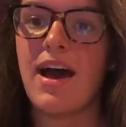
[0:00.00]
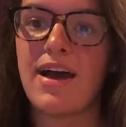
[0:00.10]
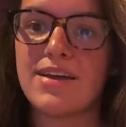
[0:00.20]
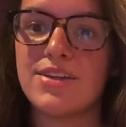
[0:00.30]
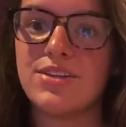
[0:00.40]

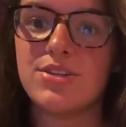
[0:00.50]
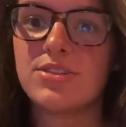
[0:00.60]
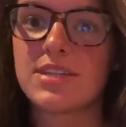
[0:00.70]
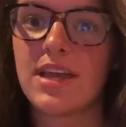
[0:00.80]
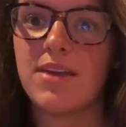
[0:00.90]
I
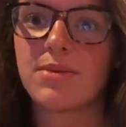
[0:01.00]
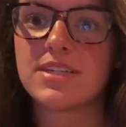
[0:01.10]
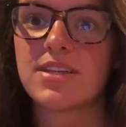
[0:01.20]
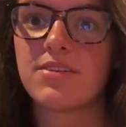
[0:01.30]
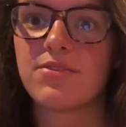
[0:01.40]
used to hate
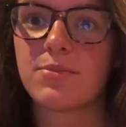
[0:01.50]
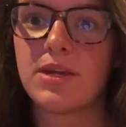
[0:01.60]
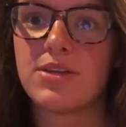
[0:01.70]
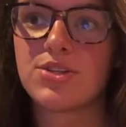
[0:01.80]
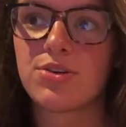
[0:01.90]
myself for
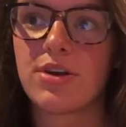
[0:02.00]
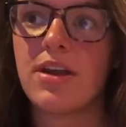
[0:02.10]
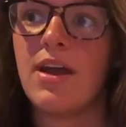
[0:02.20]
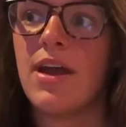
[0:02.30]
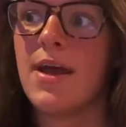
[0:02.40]
being
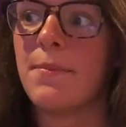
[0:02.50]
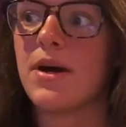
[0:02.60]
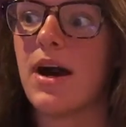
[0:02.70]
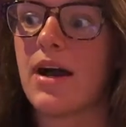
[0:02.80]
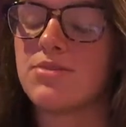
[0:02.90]
short,
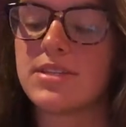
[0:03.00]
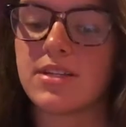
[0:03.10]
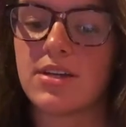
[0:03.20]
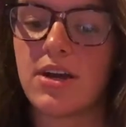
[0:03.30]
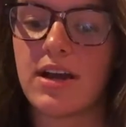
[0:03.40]
but I was in
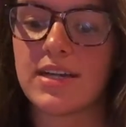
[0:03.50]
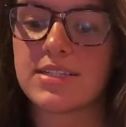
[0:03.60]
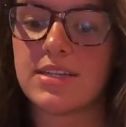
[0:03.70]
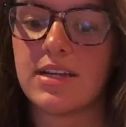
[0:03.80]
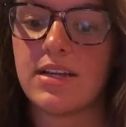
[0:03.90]
a car
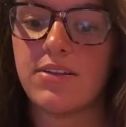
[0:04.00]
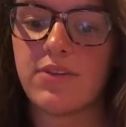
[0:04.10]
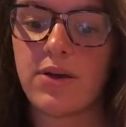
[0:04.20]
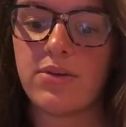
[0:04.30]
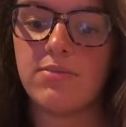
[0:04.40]
accident, and
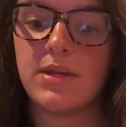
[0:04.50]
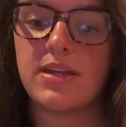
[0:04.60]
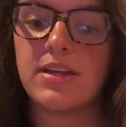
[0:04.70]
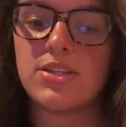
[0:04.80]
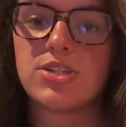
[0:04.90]
if I would have been
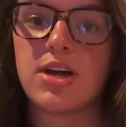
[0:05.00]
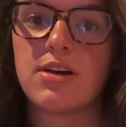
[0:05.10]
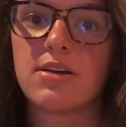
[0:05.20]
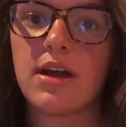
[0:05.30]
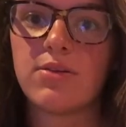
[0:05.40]
an inch
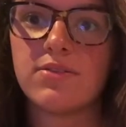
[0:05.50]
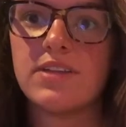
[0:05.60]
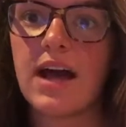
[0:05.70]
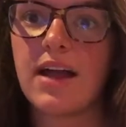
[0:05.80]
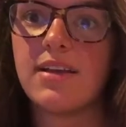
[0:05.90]
taller, I would have
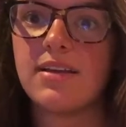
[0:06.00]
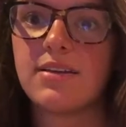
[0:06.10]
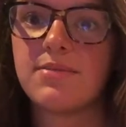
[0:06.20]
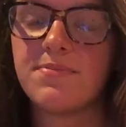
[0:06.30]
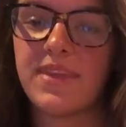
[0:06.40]
died.
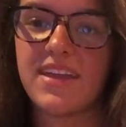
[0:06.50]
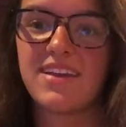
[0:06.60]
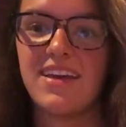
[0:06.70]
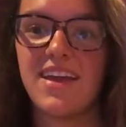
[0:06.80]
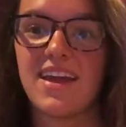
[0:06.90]

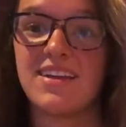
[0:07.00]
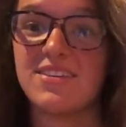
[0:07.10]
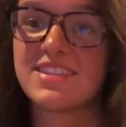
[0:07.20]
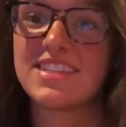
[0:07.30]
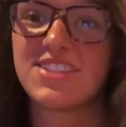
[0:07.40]
Like, I
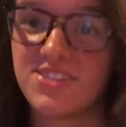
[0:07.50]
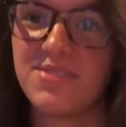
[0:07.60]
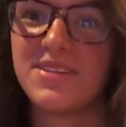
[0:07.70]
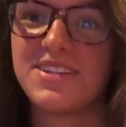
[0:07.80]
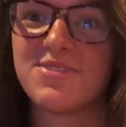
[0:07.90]
know that's
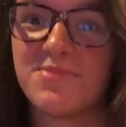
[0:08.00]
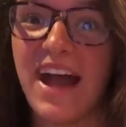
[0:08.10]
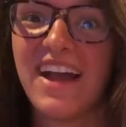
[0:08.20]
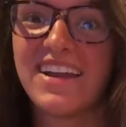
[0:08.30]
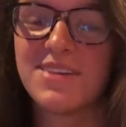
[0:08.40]
extremely
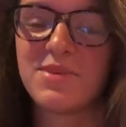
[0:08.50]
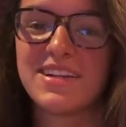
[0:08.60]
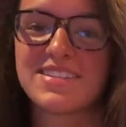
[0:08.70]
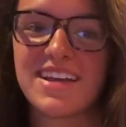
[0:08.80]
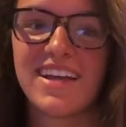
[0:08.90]
dramatic, but
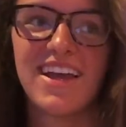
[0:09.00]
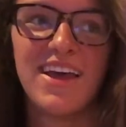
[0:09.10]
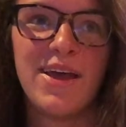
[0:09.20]
it's like,